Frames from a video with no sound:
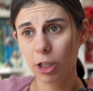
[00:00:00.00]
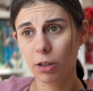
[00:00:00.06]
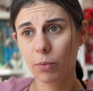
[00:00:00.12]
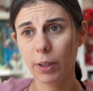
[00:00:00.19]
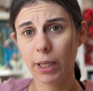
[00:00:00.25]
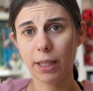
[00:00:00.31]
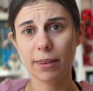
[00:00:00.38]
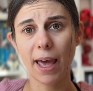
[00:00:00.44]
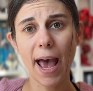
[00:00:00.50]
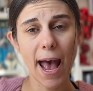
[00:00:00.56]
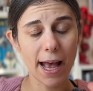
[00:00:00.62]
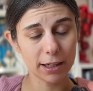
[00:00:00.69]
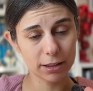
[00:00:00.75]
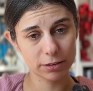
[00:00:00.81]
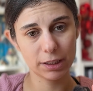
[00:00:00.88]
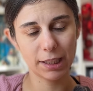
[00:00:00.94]
with
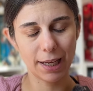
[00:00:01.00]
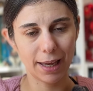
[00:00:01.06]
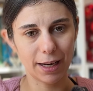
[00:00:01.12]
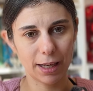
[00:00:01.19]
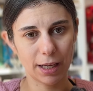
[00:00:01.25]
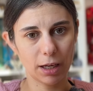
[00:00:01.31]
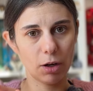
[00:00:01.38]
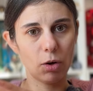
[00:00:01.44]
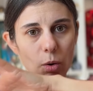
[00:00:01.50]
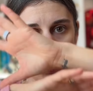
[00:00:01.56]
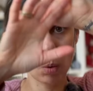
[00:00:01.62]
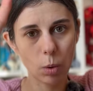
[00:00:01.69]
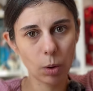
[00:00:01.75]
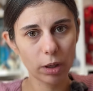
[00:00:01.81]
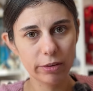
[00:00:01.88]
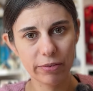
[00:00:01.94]
aggregating
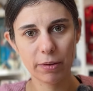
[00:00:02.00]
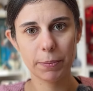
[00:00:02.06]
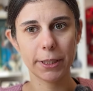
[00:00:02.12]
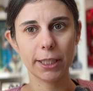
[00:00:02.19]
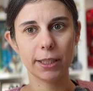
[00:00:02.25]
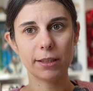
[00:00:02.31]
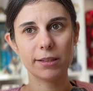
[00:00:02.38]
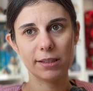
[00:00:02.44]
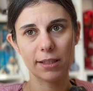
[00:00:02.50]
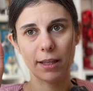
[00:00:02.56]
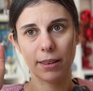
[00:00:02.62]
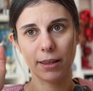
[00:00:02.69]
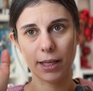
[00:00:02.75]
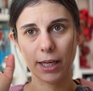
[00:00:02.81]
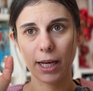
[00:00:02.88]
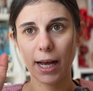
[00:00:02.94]
all of the books
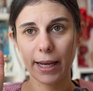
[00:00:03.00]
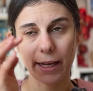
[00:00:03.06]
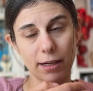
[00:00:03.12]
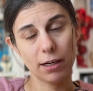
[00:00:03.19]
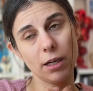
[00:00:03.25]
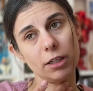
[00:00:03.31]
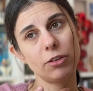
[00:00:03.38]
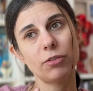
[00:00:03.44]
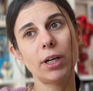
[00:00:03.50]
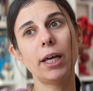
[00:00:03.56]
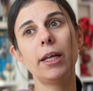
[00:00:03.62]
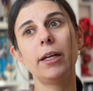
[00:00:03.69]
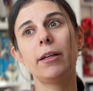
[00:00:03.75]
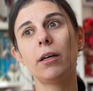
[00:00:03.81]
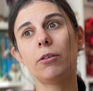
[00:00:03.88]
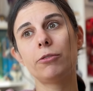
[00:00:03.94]
that I had
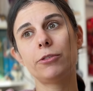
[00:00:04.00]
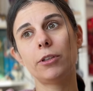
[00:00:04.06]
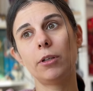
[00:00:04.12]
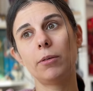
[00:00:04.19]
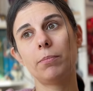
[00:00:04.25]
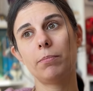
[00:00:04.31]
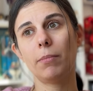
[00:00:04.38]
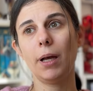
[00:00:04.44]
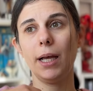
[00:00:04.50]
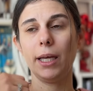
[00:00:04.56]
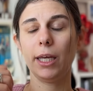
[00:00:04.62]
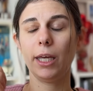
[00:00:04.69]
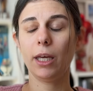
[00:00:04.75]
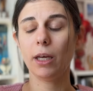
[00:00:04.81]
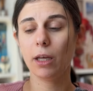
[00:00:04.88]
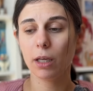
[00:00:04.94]
unread from
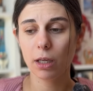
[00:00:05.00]
my